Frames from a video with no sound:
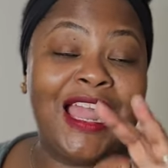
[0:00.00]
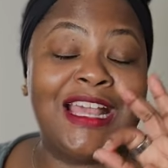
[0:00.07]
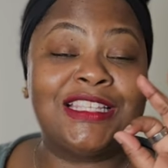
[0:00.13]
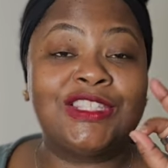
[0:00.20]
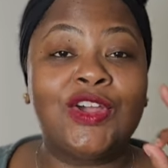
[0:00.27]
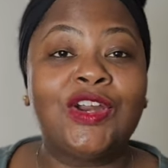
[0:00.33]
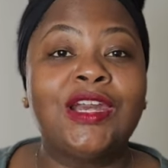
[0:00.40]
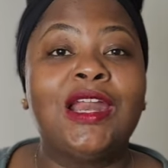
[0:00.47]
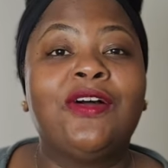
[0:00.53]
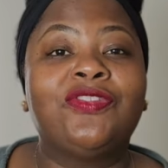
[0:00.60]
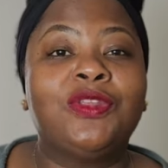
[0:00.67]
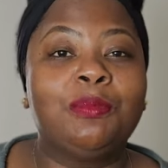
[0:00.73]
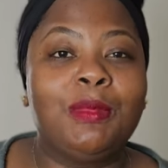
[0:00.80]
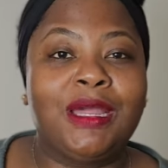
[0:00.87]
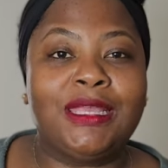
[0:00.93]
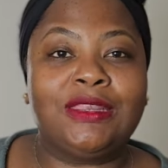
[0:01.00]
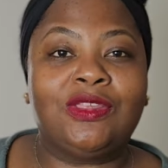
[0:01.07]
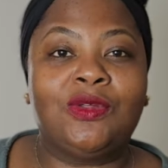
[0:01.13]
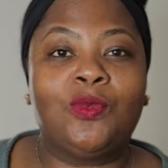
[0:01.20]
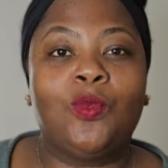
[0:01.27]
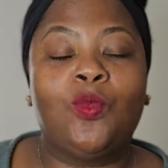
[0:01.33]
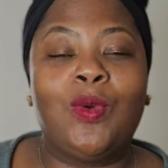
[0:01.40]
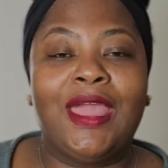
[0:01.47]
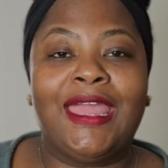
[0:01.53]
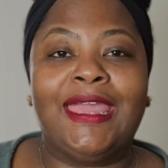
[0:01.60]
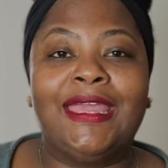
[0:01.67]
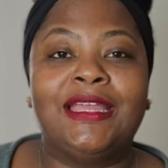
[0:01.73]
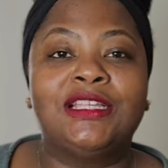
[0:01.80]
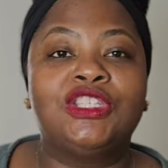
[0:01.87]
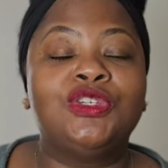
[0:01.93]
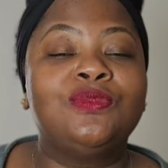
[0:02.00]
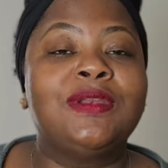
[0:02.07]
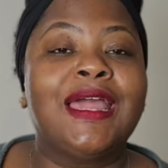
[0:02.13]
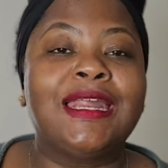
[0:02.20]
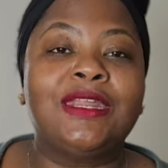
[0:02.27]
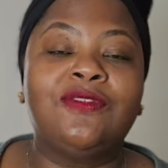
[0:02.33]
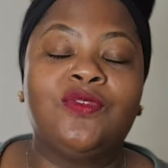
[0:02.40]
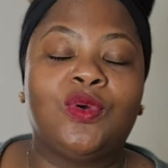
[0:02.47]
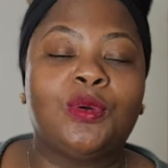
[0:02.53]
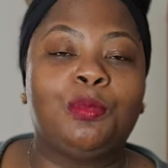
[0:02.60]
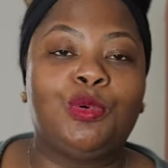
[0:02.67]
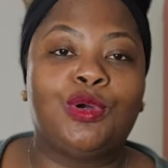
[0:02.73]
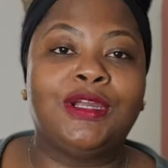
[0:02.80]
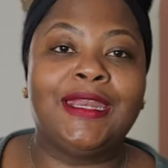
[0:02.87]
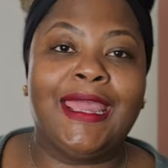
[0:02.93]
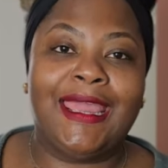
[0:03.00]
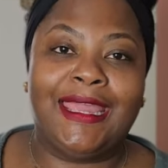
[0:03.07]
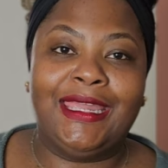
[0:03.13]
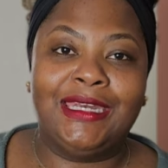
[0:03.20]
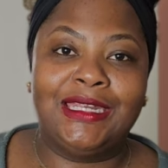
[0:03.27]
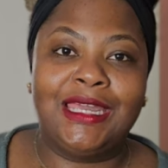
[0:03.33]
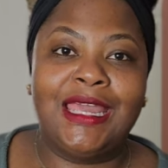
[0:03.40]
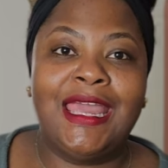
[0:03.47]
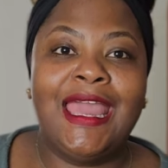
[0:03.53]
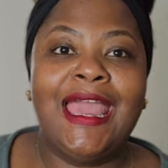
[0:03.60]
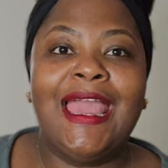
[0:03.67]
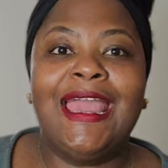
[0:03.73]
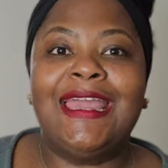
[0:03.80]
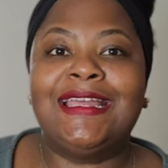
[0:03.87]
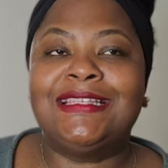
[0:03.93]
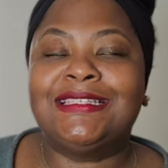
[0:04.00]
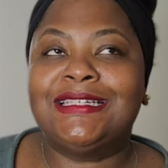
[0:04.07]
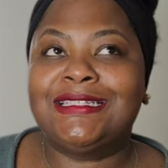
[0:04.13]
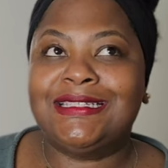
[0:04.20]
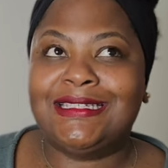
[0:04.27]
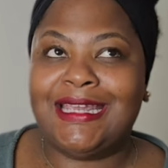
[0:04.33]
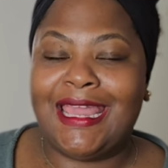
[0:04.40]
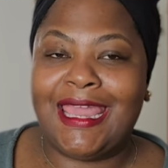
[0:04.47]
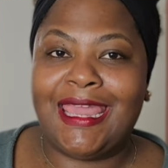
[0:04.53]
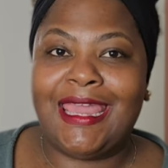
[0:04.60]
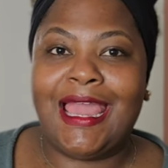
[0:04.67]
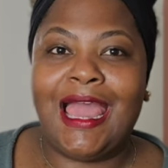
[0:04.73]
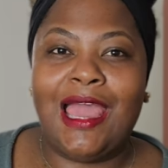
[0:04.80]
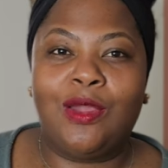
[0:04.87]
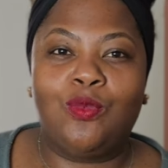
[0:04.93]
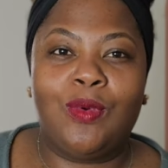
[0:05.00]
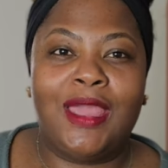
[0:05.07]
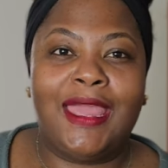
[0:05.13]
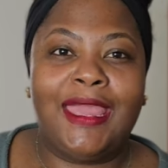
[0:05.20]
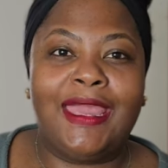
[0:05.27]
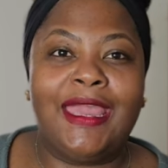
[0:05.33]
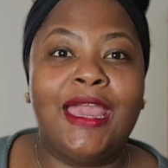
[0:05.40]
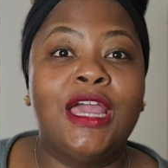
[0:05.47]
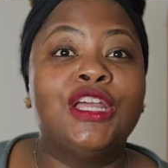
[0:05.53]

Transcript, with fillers: I started off the month weighing 294.8 and today I weigh